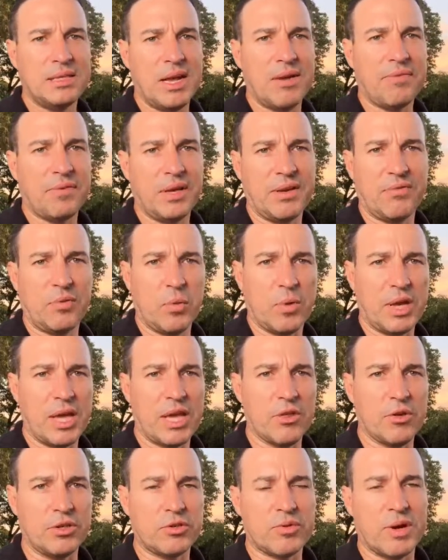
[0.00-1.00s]
Definitely, if you want to
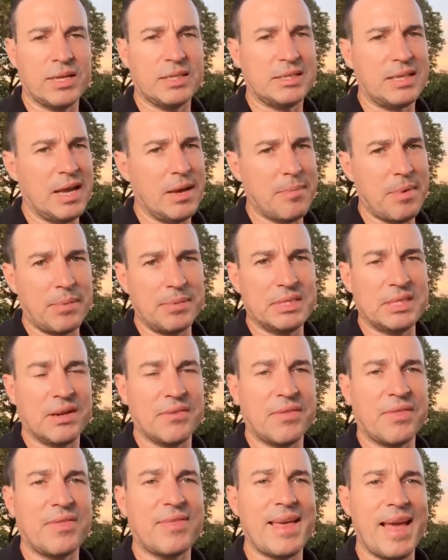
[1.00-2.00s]
get those rates down, maybe
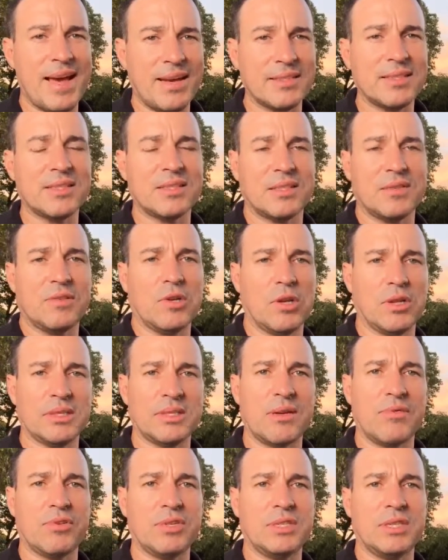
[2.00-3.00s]
save thousands of
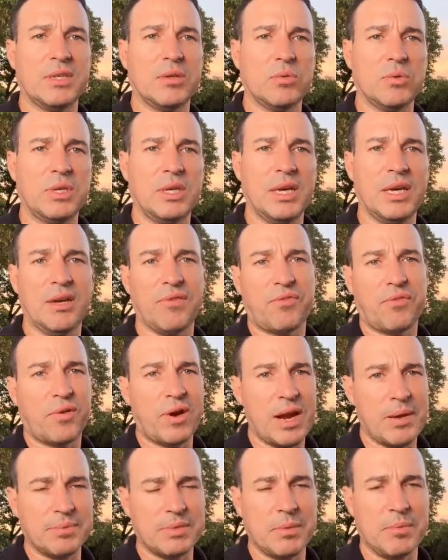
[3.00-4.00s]
dollars every single year,
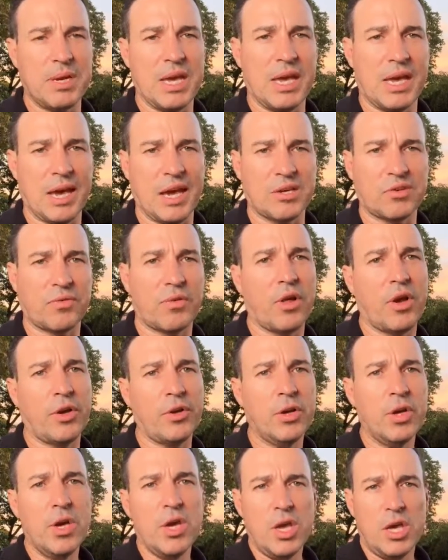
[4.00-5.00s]
free up some of your cash flow,
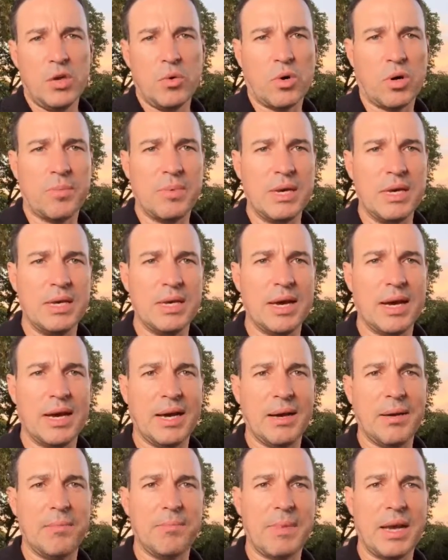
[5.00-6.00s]
you want to be
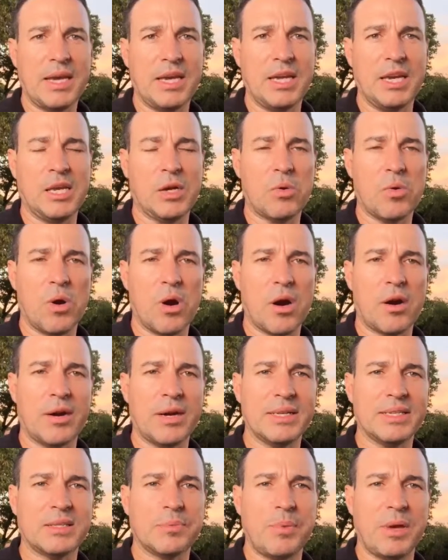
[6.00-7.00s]
making an
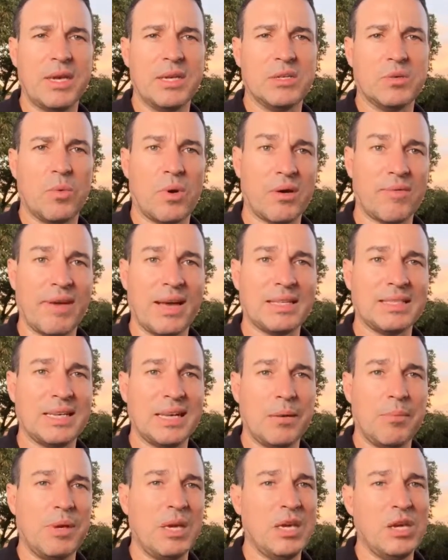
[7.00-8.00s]
inquiry and speaking to one of our
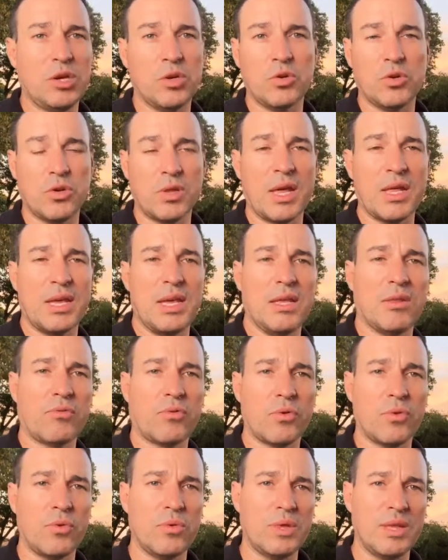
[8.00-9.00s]
team here. You can do that here
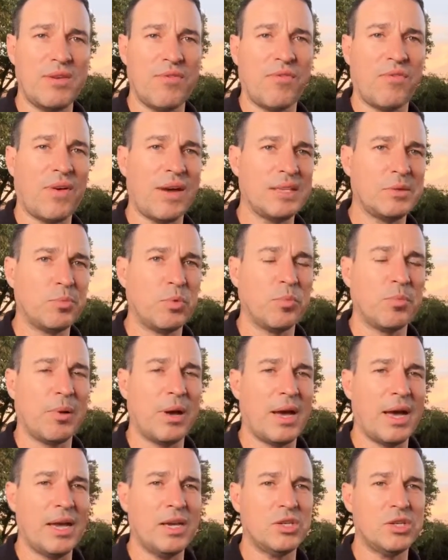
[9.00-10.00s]
through the Facebook
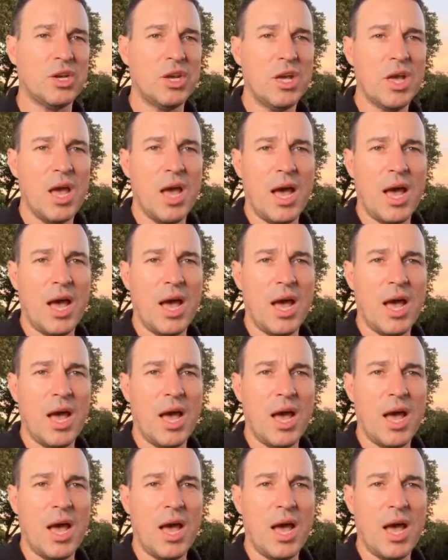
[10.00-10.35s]
page,